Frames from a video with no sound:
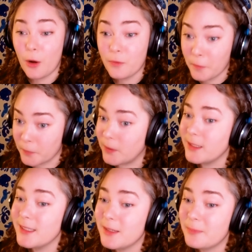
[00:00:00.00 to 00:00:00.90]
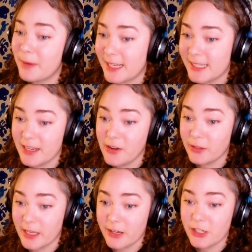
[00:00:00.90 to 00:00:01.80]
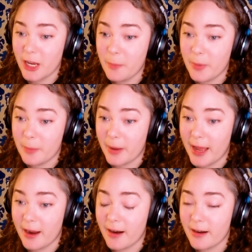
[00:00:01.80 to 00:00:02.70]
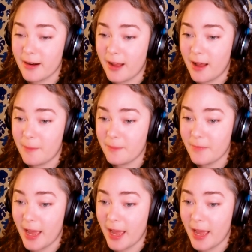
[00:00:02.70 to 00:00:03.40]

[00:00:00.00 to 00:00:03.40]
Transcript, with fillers: overruled by senior leadership and by our um,